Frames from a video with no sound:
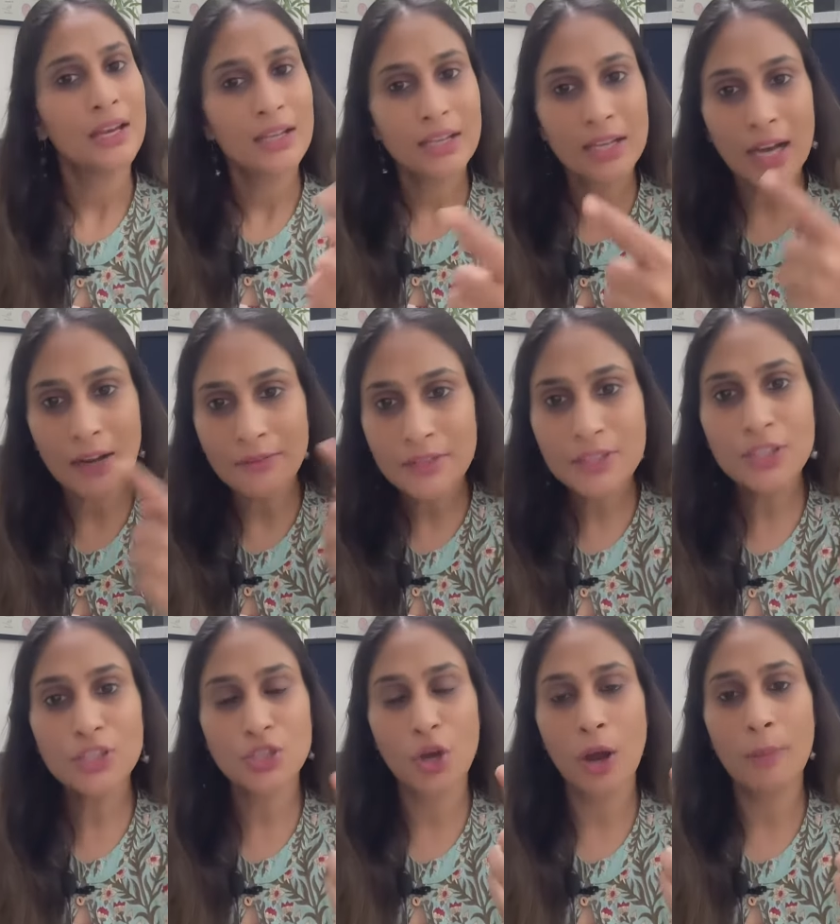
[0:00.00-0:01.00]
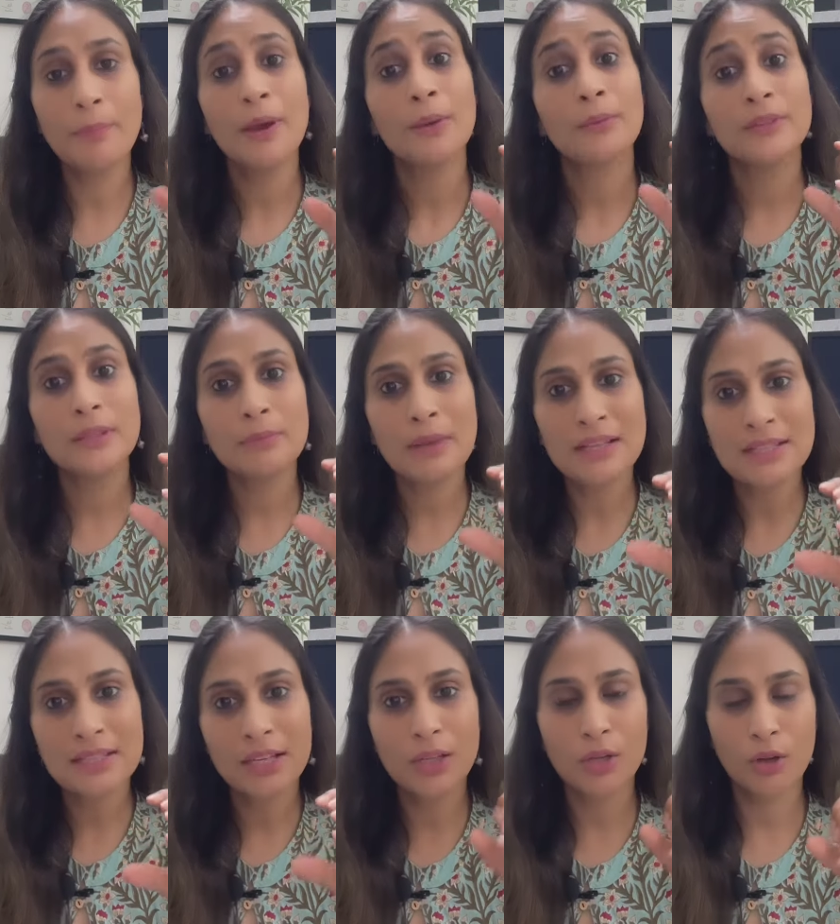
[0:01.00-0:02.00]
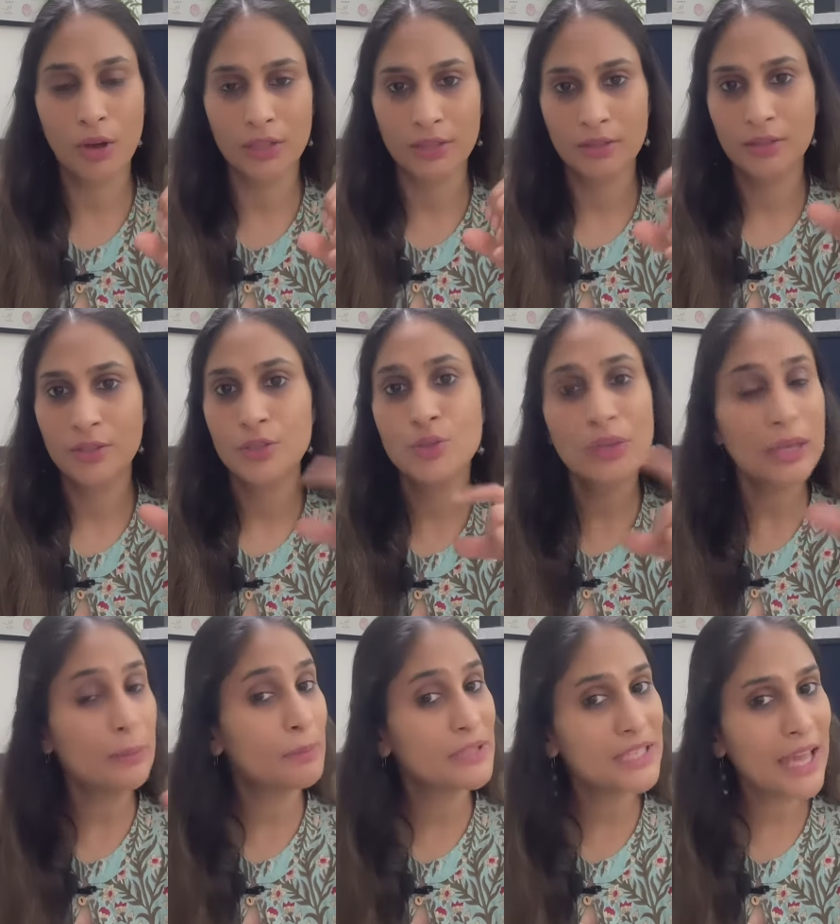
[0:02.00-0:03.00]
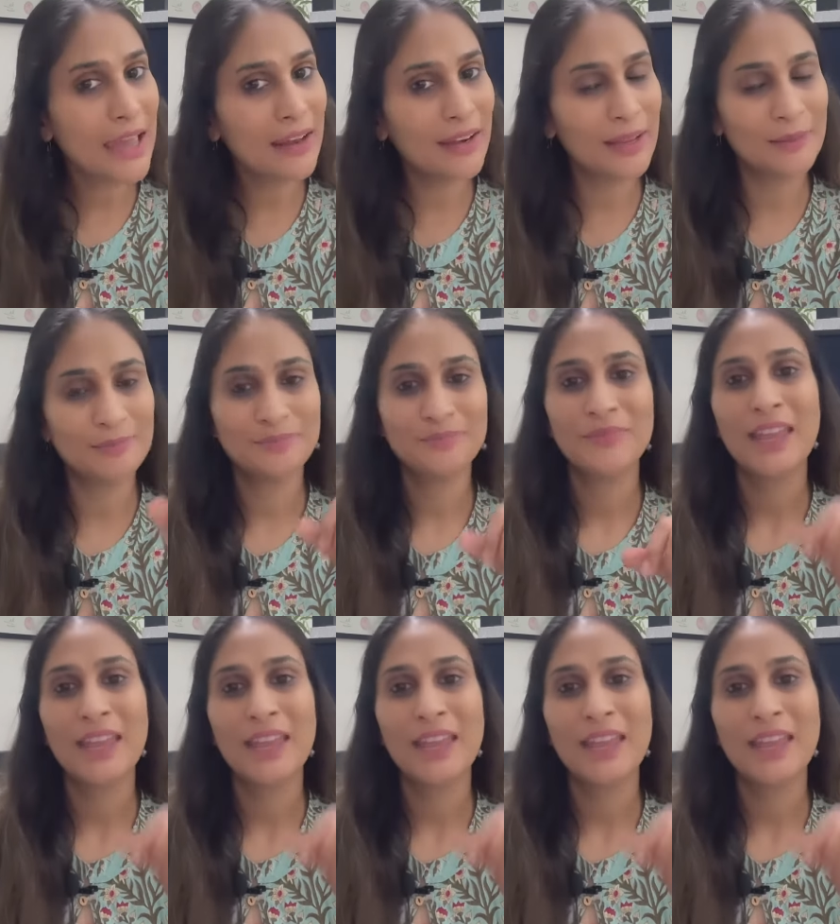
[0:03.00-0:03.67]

Cover the top with a muslin cloth to keep it airy